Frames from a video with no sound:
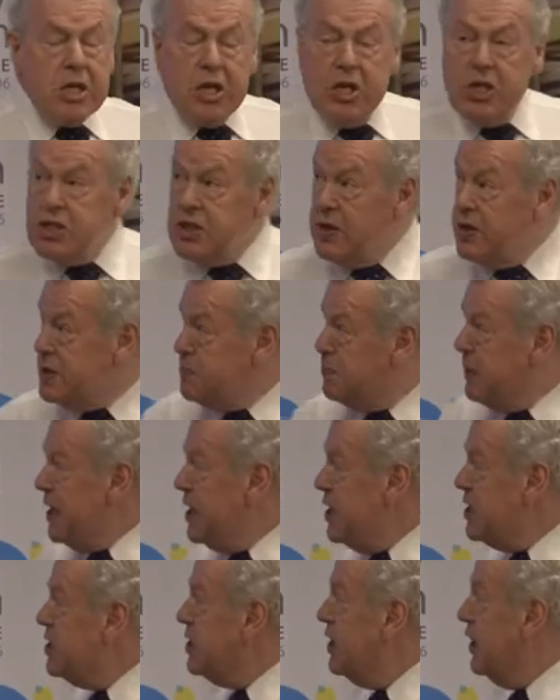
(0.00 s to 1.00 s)
So it's
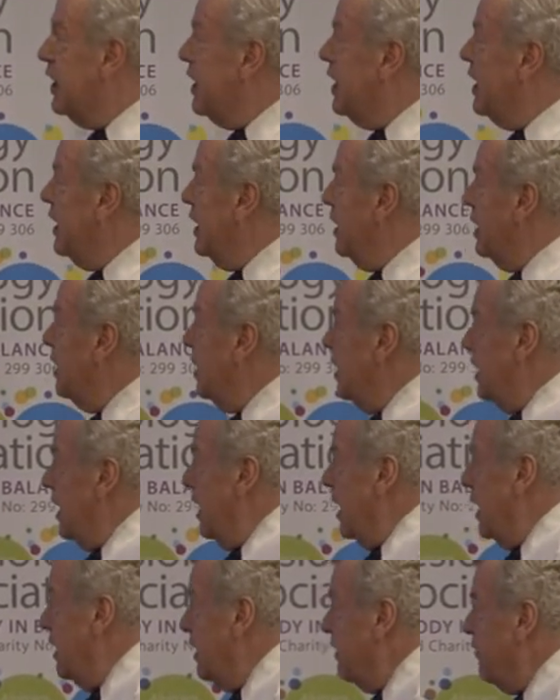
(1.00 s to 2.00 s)
better to kill in the